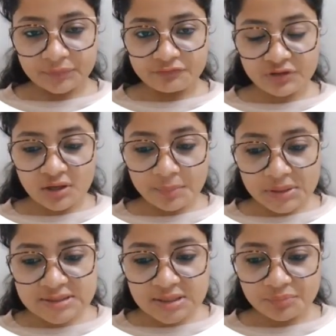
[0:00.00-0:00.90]

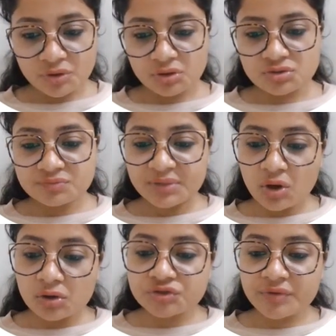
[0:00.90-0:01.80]
Fingerprints are produced
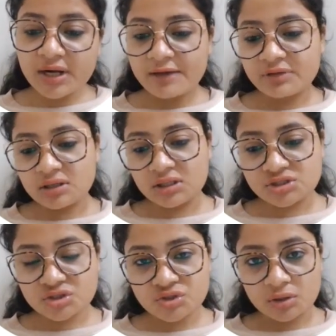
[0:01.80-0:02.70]
because we are having
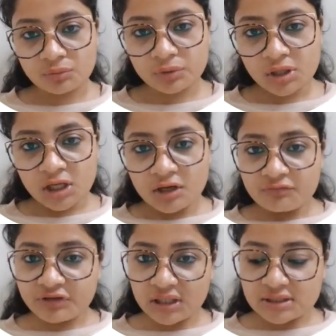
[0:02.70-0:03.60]
ridges on our
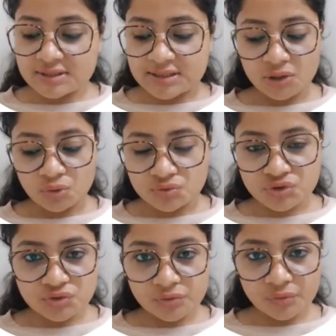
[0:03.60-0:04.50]
fingers and
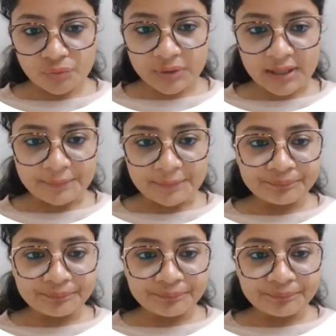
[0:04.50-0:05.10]
toes. Okay.